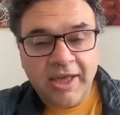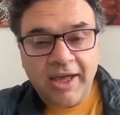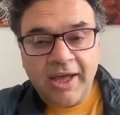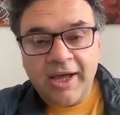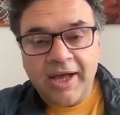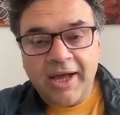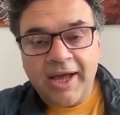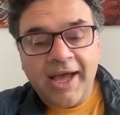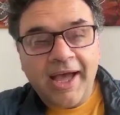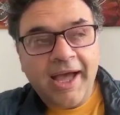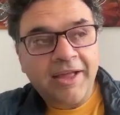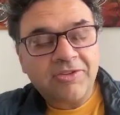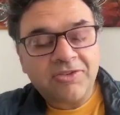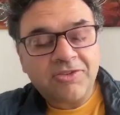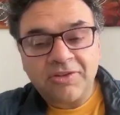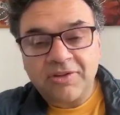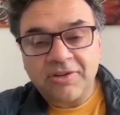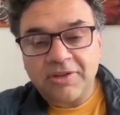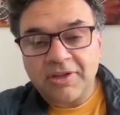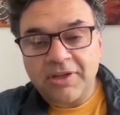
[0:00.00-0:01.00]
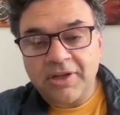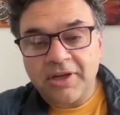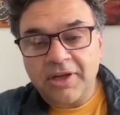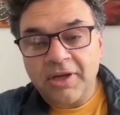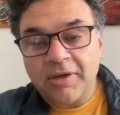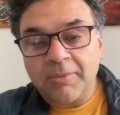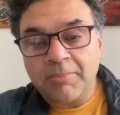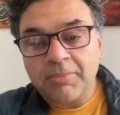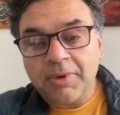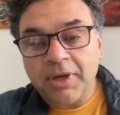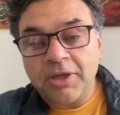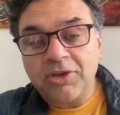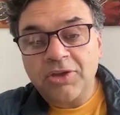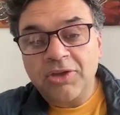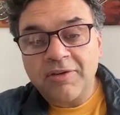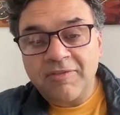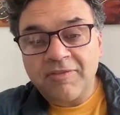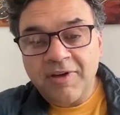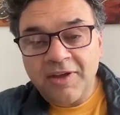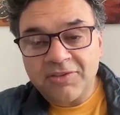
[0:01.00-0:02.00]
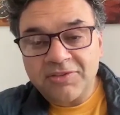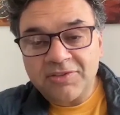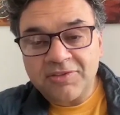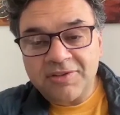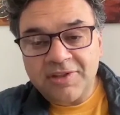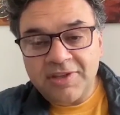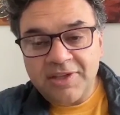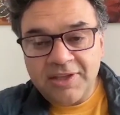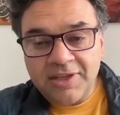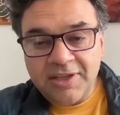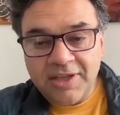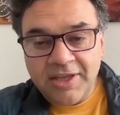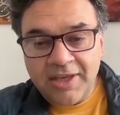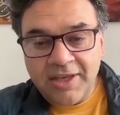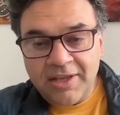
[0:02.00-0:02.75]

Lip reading: at a university